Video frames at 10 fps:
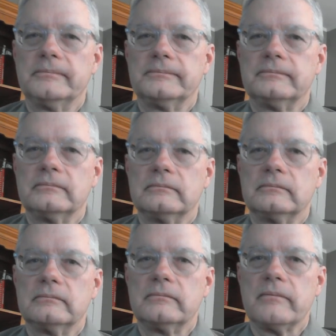
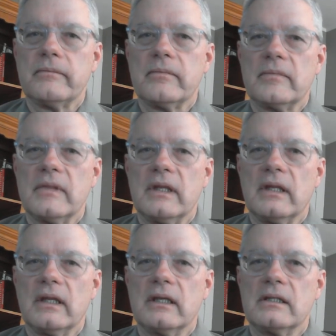
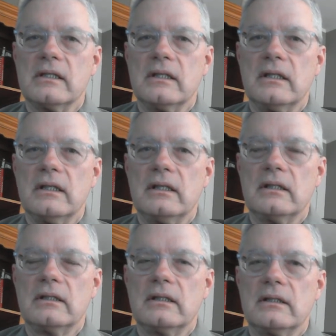
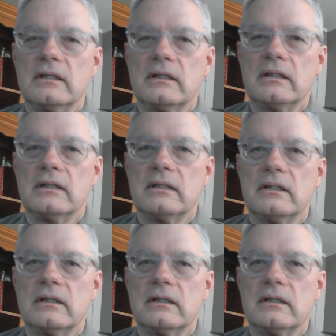
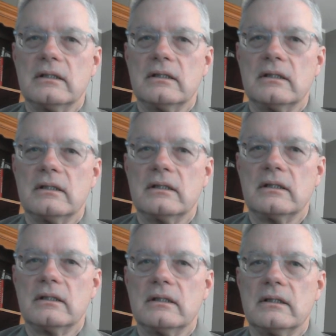
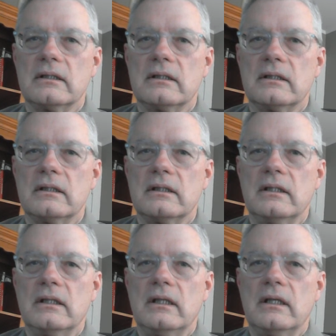(silence)